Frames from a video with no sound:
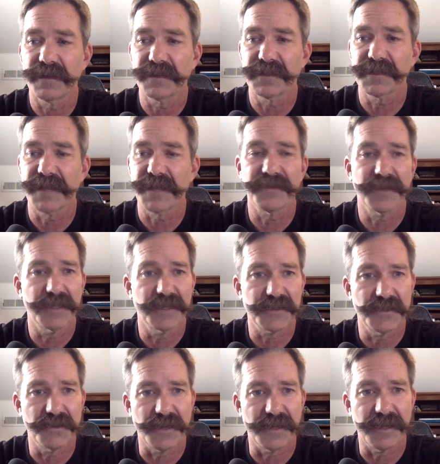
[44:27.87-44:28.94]
staffing
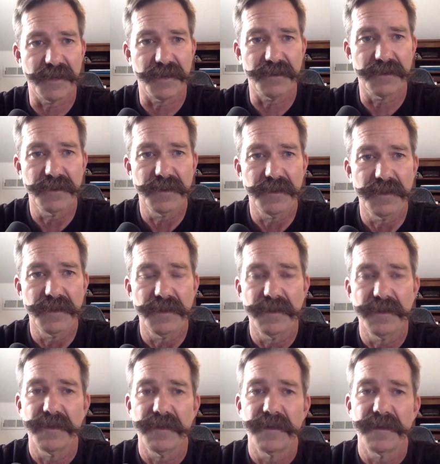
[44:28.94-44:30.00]
issue right now.
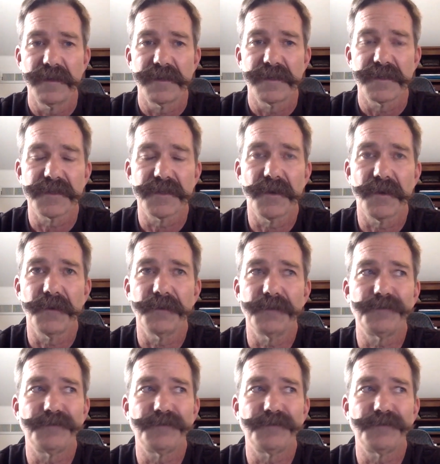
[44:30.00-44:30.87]
So